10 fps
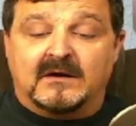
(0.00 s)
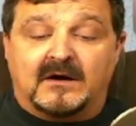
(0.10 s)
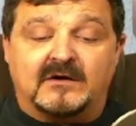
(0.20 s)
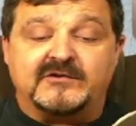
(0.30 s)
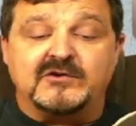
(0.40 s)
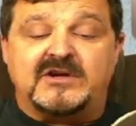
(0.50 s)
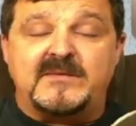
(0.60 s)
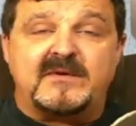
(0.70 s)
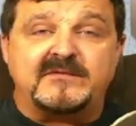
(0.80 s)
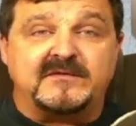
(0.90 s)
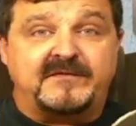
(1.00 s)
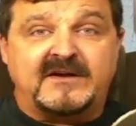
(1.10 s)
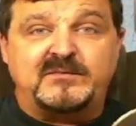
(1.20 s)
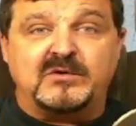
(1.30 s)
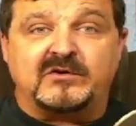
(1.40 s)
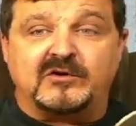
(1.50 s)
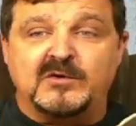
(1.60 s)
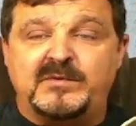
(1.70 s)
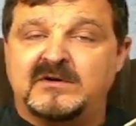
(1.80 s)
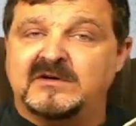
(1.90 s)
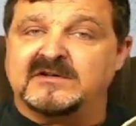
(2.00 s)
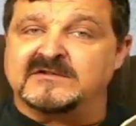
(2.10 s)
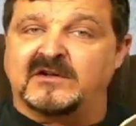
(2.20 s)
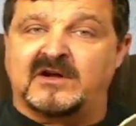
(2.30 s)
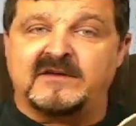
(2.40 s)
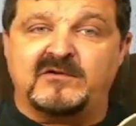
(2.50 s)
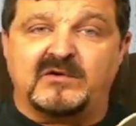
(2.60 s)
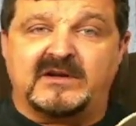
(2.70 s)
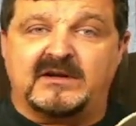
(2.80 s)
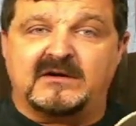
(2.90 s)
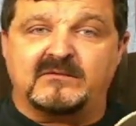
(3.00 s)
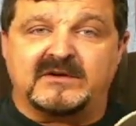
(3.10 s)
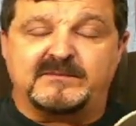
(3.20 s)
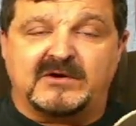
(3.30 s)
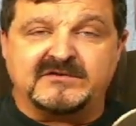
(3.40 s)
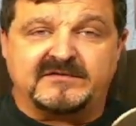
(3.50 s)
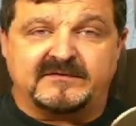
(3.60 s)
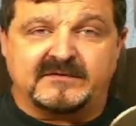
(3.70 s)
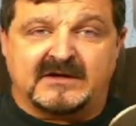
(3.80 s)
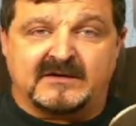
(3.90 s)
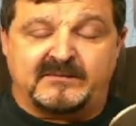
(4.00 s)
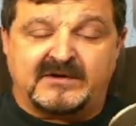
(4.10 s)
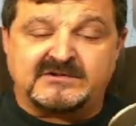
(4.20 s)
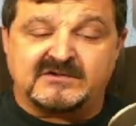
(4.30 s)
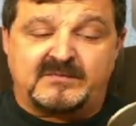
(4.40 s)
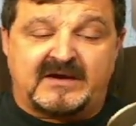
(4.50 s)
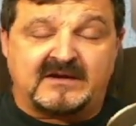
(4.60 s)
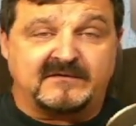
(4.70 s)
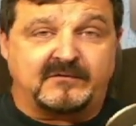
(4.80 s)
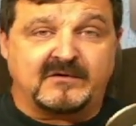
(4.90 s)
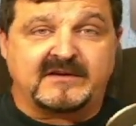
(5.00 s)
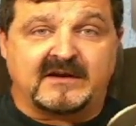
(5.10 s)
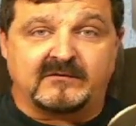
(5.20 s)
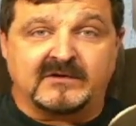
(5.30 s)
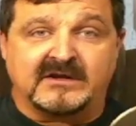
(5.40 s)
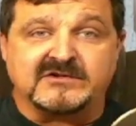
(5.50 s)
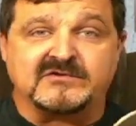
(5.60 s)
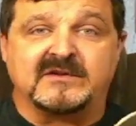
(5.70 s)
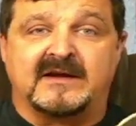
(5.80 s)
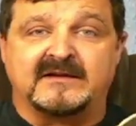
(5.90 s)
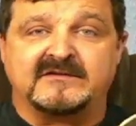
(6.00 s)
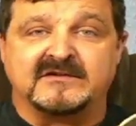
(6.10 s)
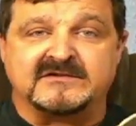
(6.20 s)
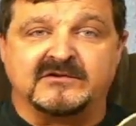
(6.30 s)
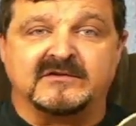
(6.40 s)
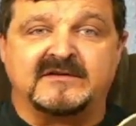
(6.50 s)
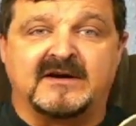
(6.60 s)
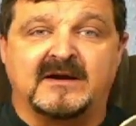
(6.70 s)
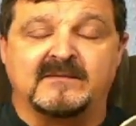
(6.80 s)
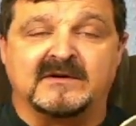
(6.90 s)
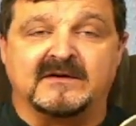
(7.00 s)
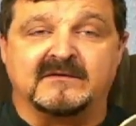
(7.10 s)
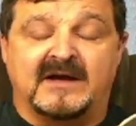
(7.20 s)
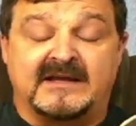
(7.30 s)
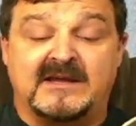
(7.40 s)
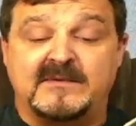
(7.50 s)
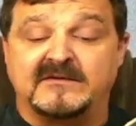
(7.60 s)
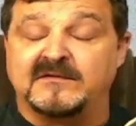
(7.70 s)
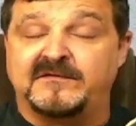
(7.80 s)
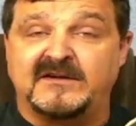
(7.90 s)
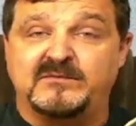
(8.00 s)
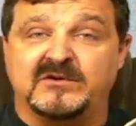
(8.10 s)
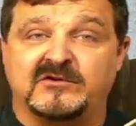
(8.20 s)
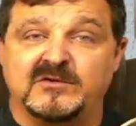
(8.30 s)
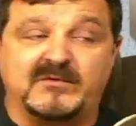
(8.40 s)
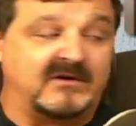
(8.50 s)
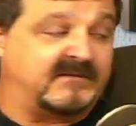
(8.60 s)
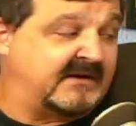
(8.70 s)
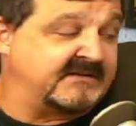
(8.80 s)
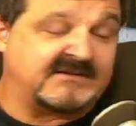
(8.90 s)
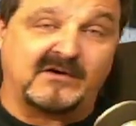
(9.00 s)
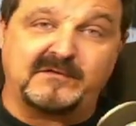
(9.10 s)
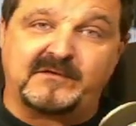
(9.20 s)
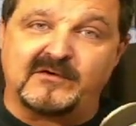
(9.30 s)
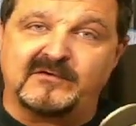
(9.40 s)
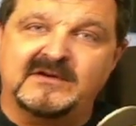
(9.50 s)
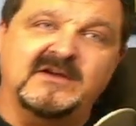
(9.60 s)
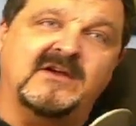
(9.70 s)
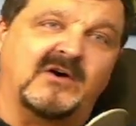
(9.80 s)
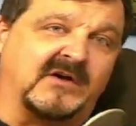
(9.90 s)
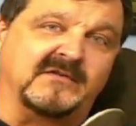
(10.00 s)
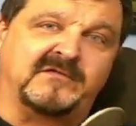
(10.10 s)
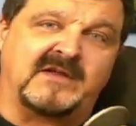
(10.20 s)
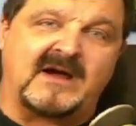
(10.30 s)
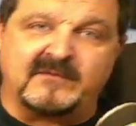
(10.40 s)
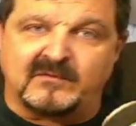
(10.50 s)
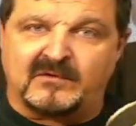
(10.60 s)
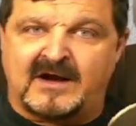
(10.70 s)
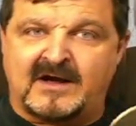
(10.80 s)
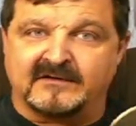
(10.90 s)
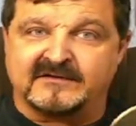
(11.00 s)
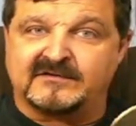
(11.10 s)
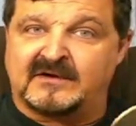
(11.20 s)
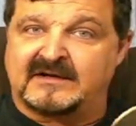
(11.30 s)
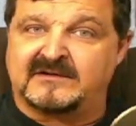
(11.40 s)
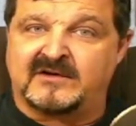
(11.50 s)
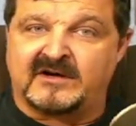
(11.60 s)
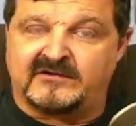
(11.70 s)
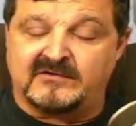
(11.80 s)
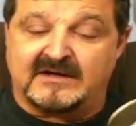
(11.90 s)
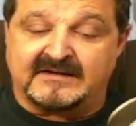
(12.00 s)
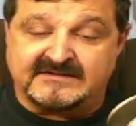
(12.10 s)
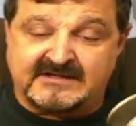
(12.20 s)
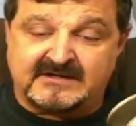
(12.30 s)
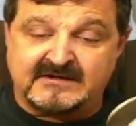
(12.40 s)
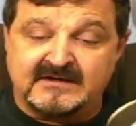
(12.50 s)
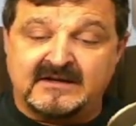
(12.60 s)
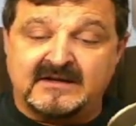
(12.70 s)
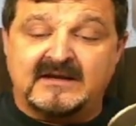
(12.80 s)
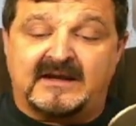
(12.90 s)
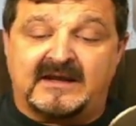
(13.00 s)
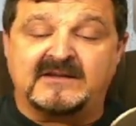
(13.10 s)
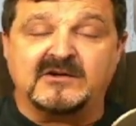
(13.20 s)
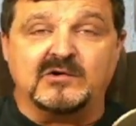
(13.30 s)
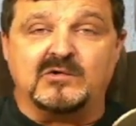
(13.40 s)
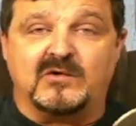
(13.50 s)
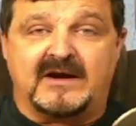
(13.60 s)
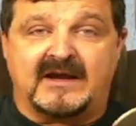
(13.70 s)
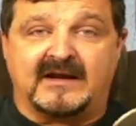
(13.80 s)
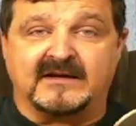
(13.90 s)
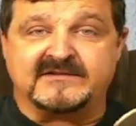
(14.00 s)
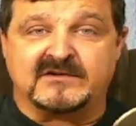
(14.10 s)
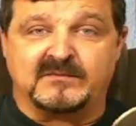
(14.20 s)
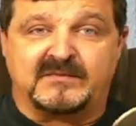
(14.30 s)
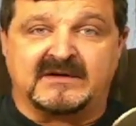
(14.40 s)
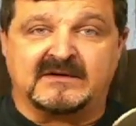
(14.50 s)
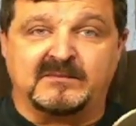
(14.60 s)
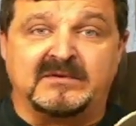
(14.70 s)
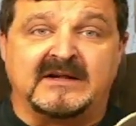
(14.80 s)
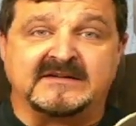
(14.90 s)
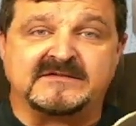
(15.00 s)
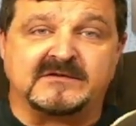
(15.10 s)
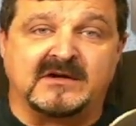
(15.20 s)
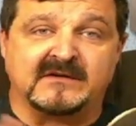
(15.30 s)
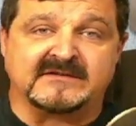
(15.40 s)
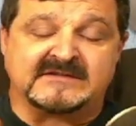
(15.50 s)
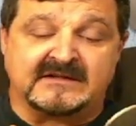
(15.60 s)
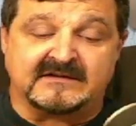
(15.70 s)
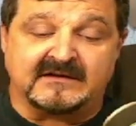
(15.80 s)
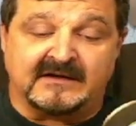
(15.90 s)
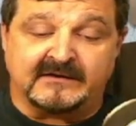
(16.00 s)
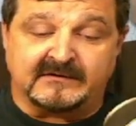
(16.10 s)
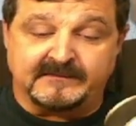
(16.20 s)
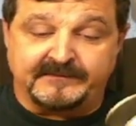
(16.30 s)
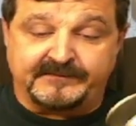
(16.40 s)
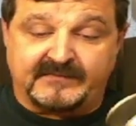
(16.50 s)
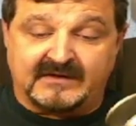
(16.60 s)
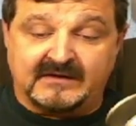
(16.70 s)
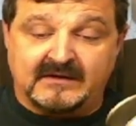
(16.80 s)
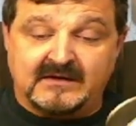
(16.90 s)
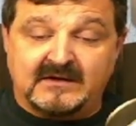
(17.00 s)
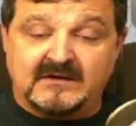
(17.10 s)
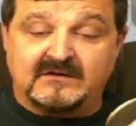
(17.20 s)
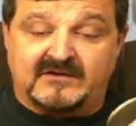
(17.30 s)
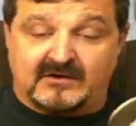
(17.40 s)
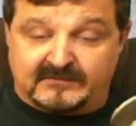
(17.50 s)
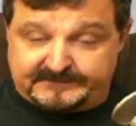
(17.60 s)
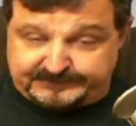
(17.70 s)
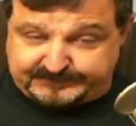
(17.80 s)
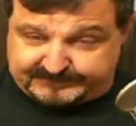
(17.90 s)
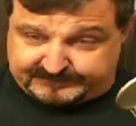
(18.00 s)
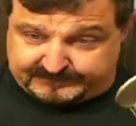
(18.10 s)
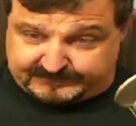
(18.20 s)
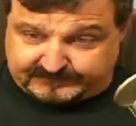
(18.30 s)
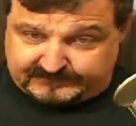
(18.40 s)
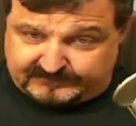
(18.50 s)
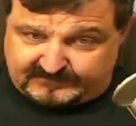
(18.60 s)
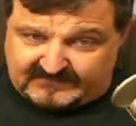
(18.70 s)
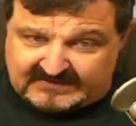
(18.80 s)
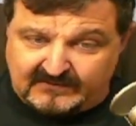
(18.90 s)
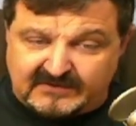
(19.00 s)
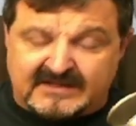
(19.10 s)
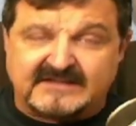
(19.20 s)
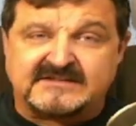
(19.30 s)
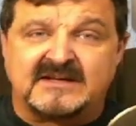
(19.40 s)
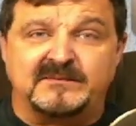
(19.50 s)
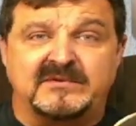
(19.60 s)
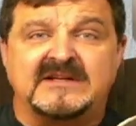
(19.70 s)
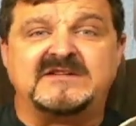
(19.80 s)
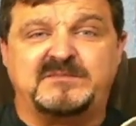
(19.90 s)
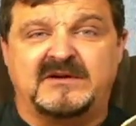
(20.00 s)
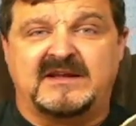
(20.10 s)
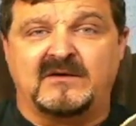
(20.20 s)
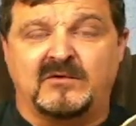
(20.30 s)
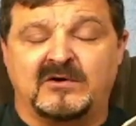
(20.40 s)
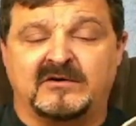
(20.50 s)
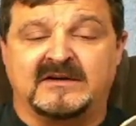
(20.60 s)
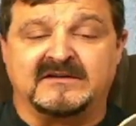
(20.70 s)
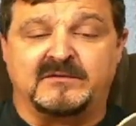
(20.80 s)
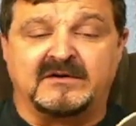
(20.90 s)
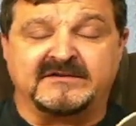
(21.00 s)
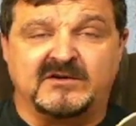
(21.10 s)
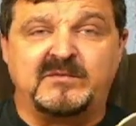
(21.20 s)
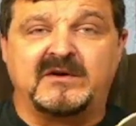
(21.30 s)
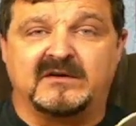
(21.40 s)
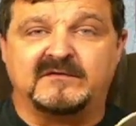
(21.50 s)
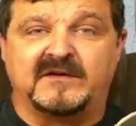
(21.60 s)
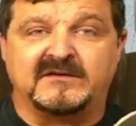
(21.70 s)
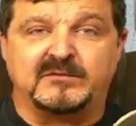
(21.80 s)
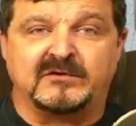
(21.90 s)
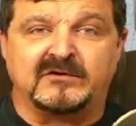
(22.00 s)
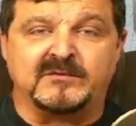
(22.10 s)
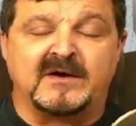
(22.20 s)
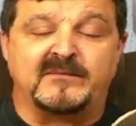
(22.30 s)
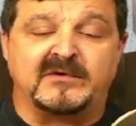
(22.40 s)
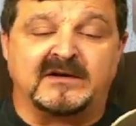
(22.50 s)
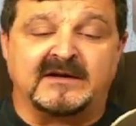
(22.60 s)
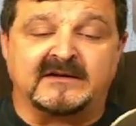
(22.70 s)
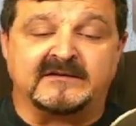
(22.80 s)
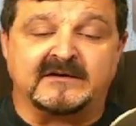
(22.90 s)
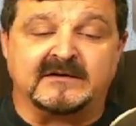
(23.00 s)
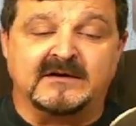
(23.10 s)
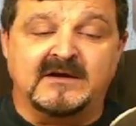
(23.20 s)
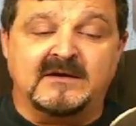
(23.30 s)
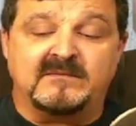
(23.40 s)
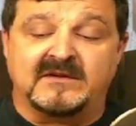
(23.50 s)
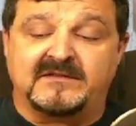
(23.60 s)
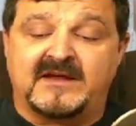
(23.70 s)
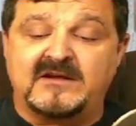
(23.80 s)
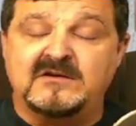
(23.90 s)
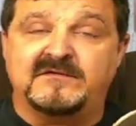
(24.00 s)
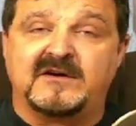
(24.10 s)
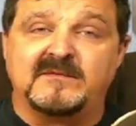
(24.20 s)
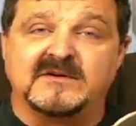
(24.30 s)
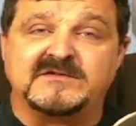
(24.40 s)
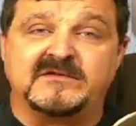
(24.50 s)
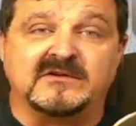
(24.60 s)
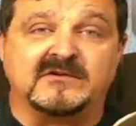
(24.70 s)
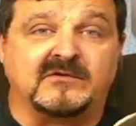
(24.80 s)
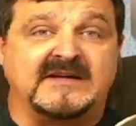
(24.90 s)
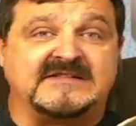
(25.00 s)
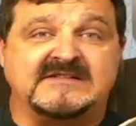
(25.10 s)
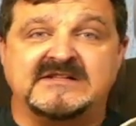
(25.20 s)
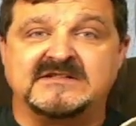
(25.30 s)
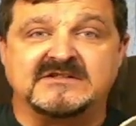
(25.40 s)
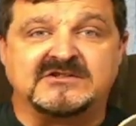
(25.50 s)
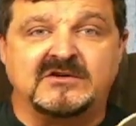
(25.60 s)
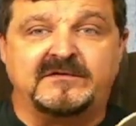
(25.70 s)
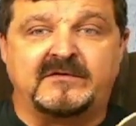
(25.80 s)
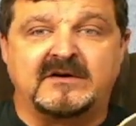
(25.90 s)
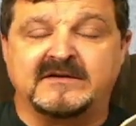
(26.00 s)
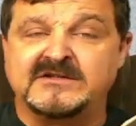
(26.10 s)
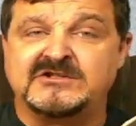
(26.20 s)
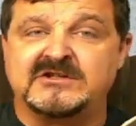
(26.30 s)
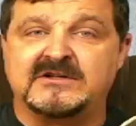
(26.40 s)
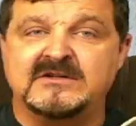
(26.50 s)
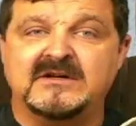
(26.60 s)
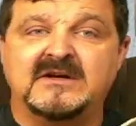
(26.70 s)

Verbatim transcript: Also, keep up with the Facebook group. There's a lot of you in there. We post pictures back and forth, and I really enjoy that, so it's a good time. I keep up with the Facebook group on my cell phone on the fly when we're out, so I can talk to you guys there. And the Google Hangouts are a big plus for all of us to get together. So, with that said, please spread that word, as well as it'll be on the Facebook group. I'll put it out there. But thank you very much for a great season so far this year.